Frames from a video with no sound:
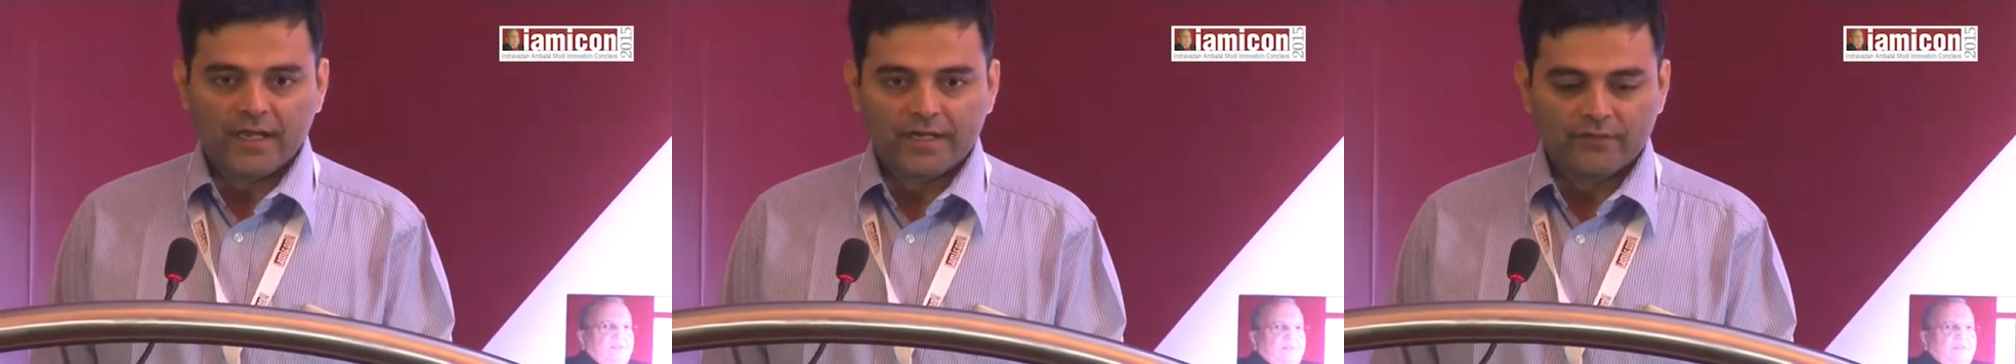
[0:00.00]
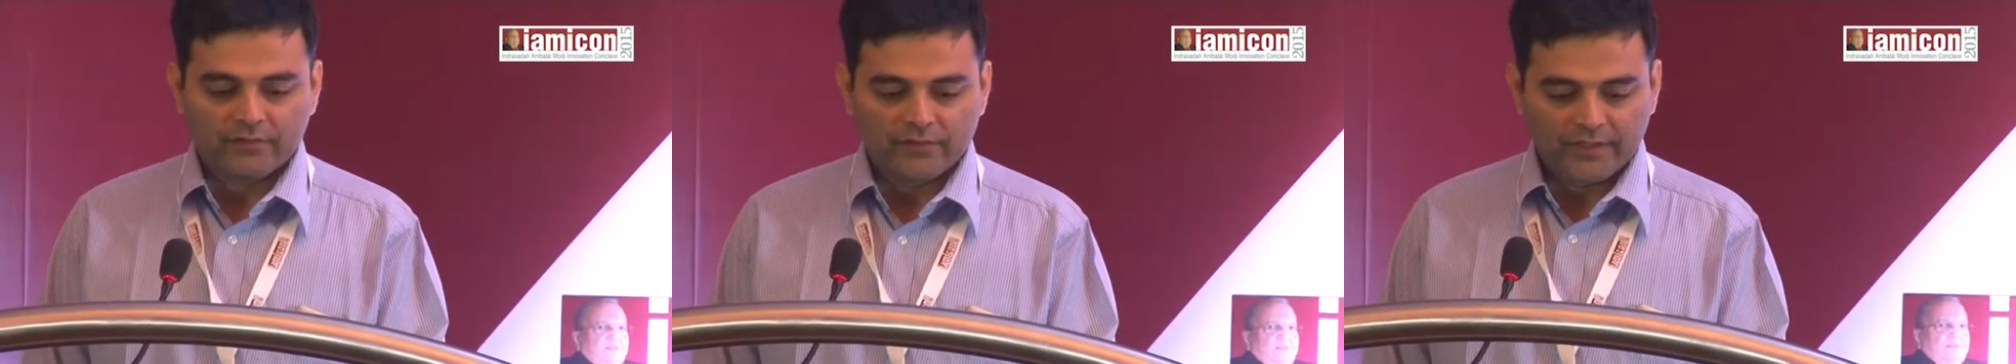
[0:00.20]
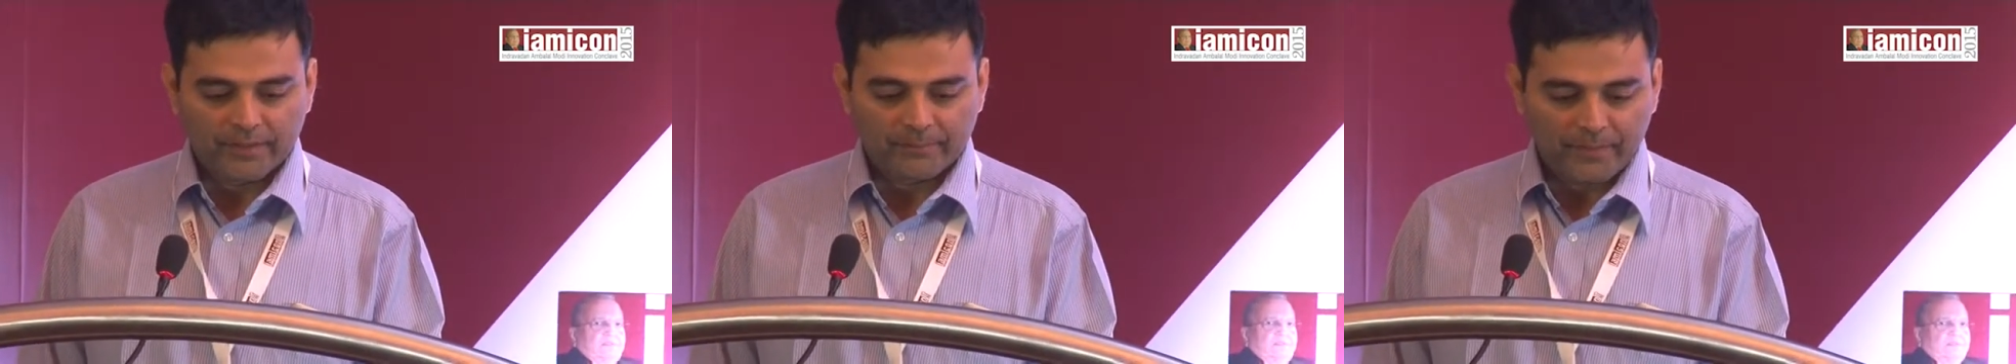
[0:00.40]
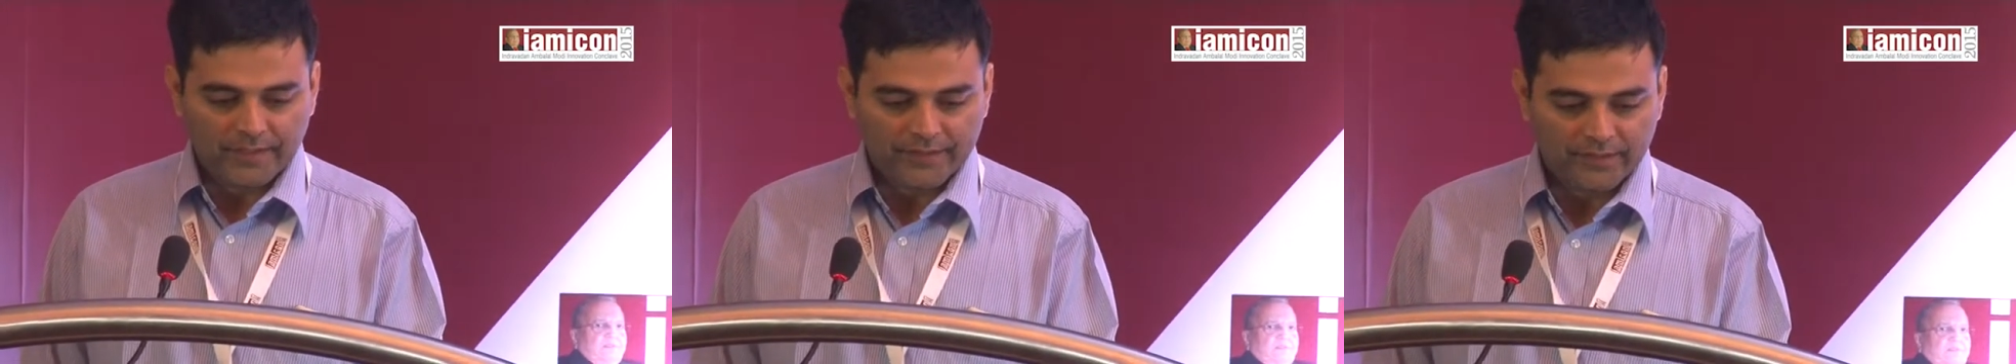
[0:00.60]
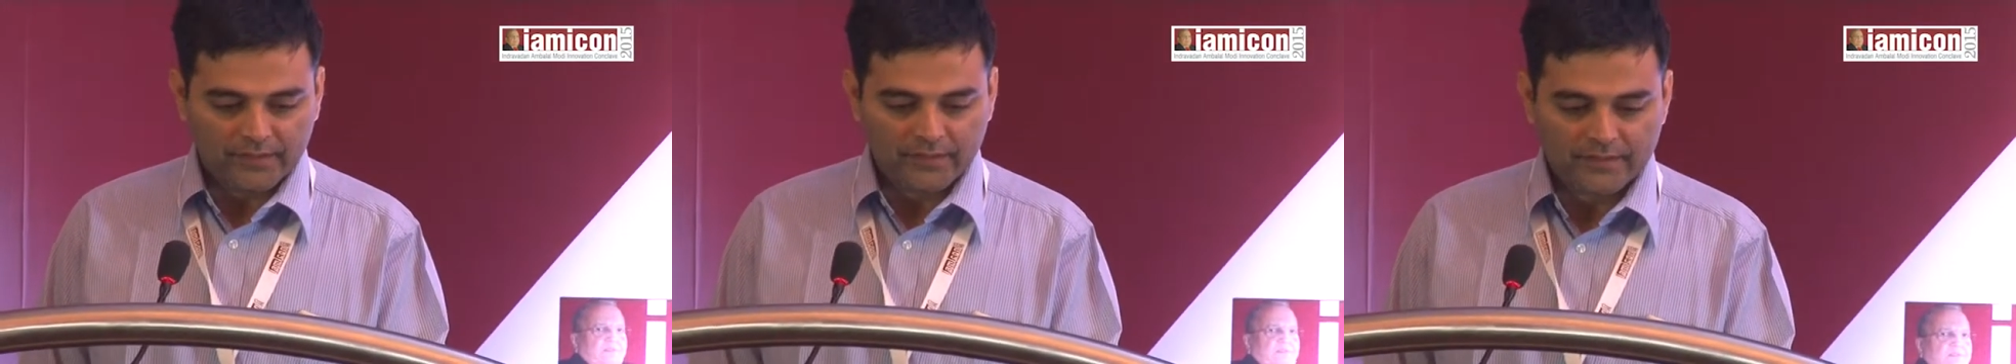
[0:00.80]
hydrophilic
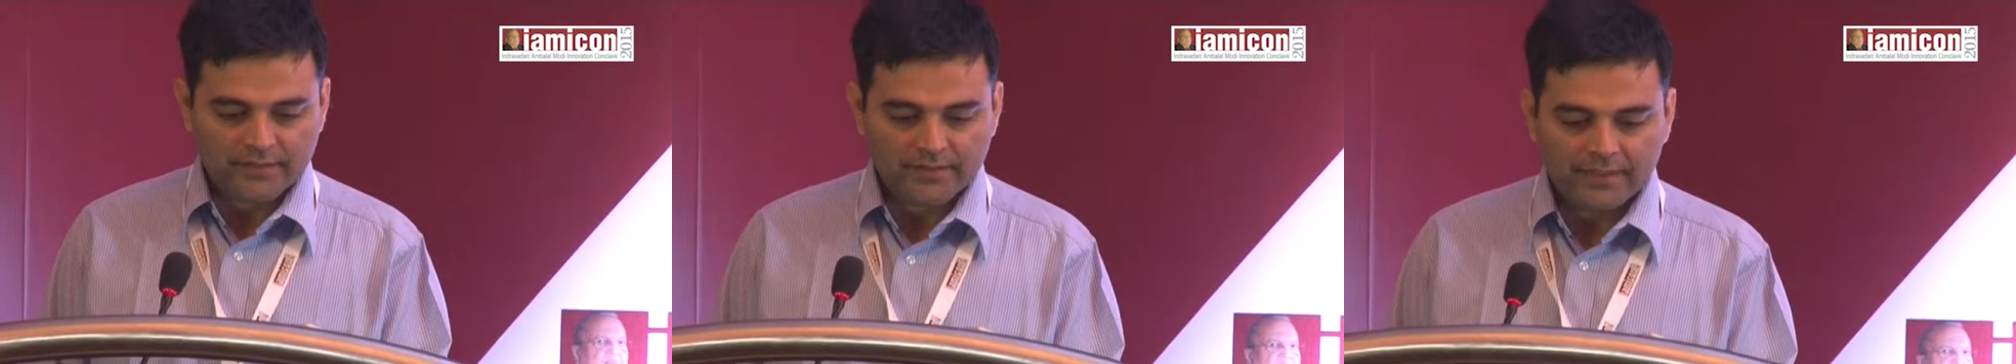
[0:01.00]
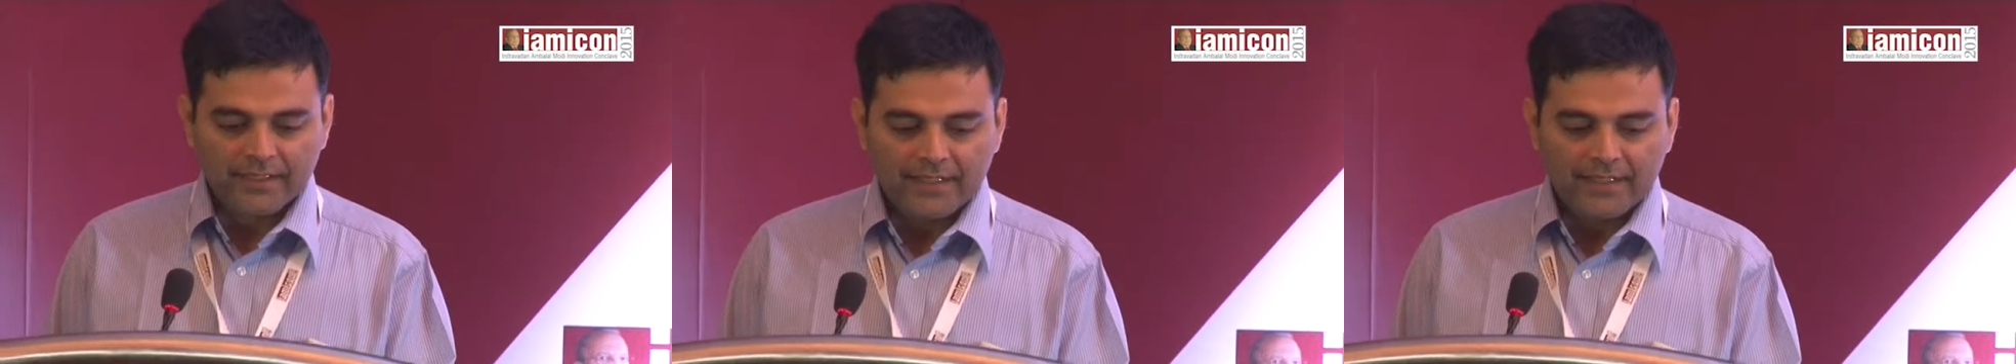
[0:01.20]
particles,